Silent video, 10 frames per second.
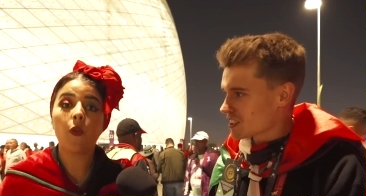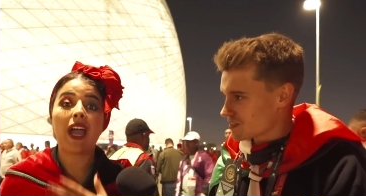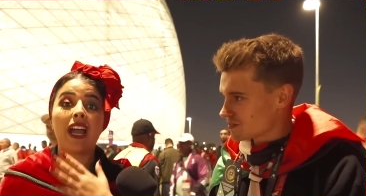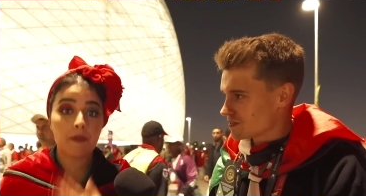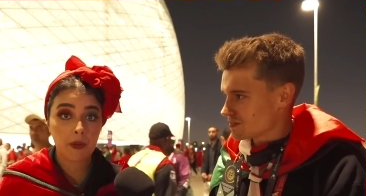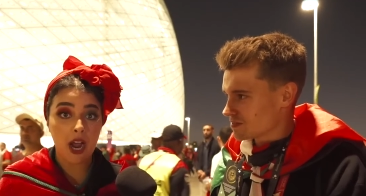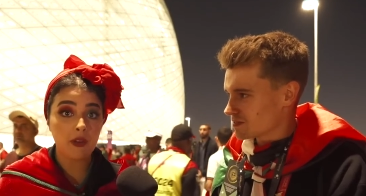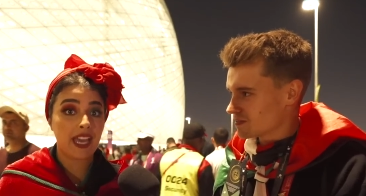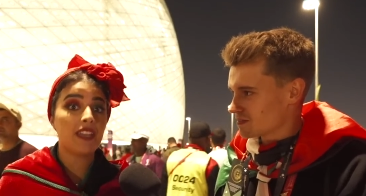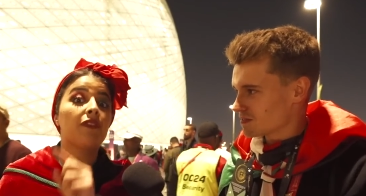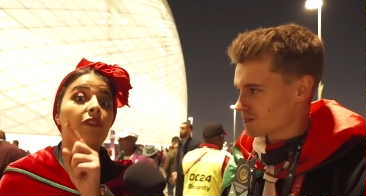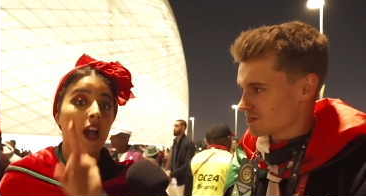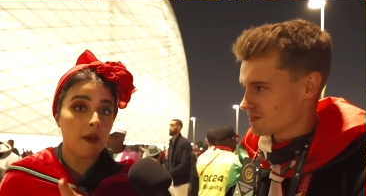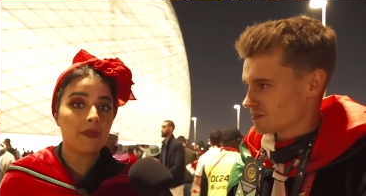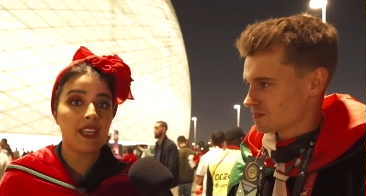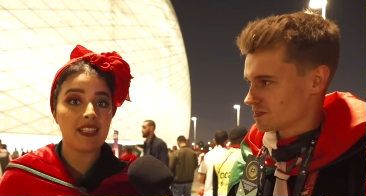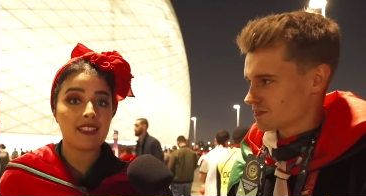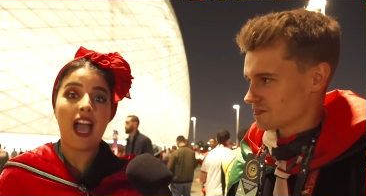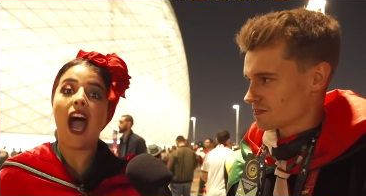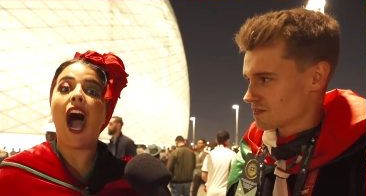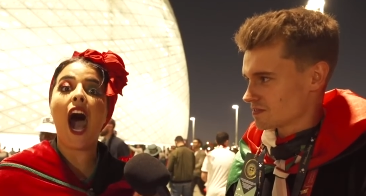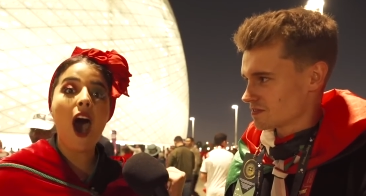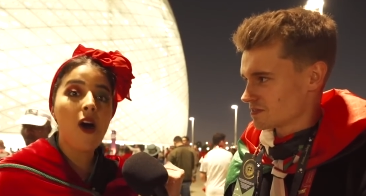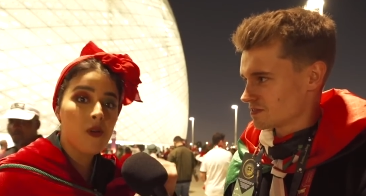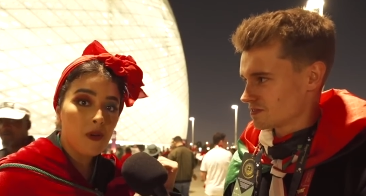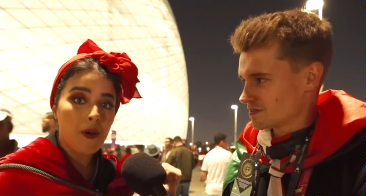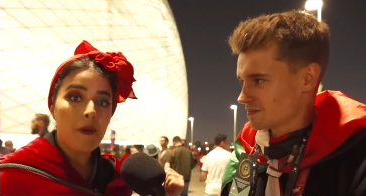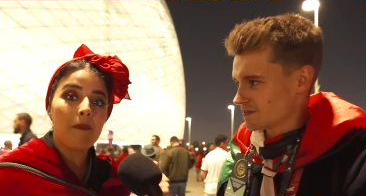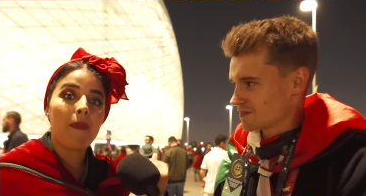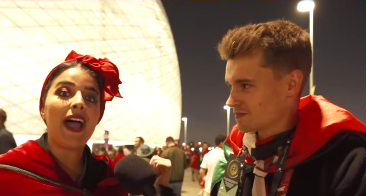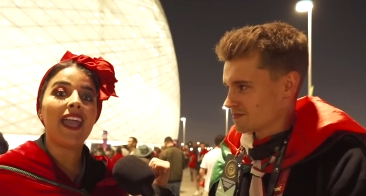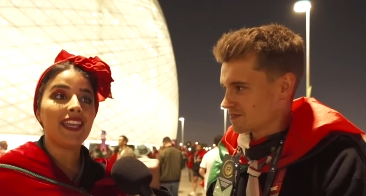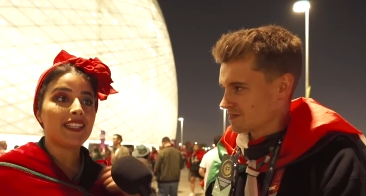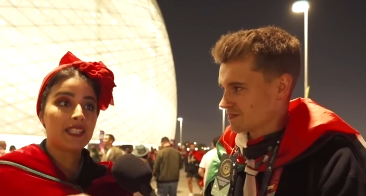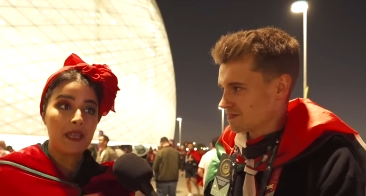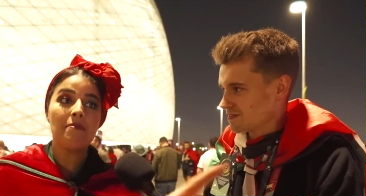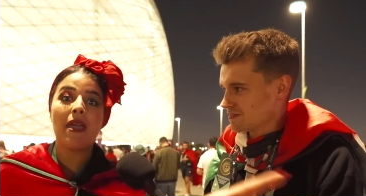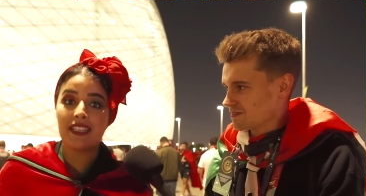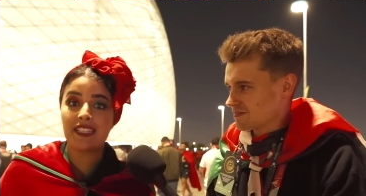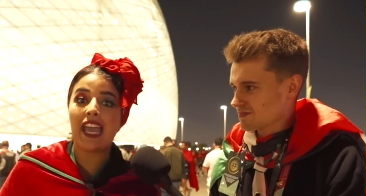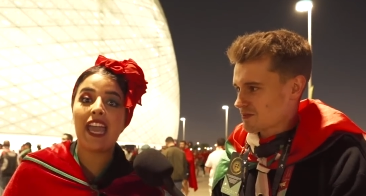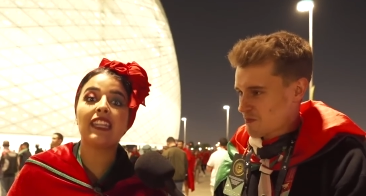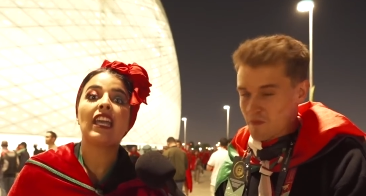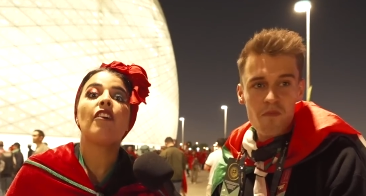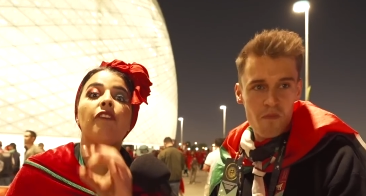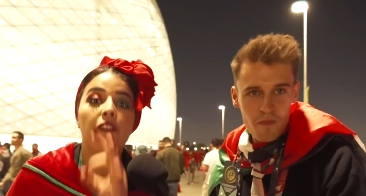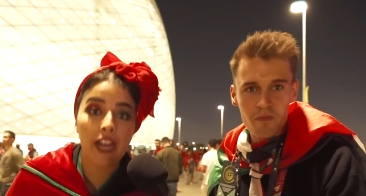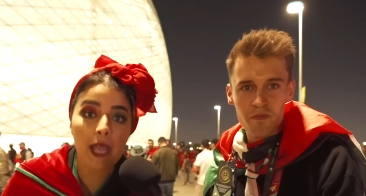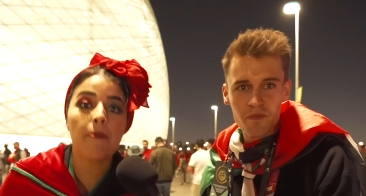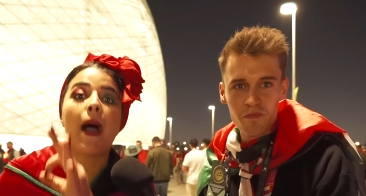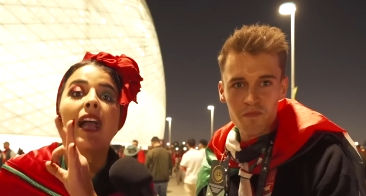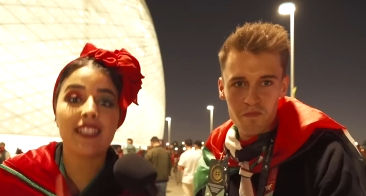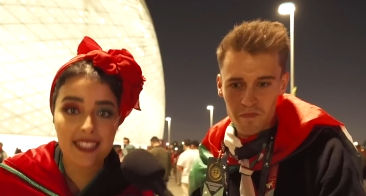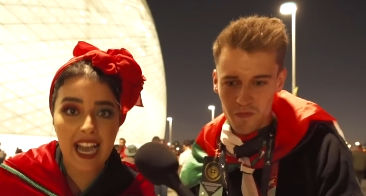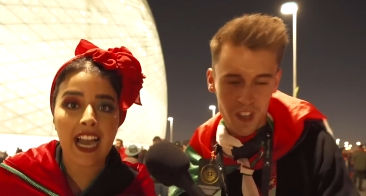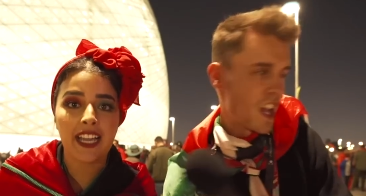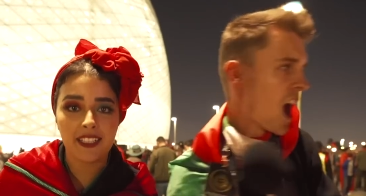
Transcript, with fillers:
Speaker 1: We are proud, and from this, how my teammate said, "Free Palestine!"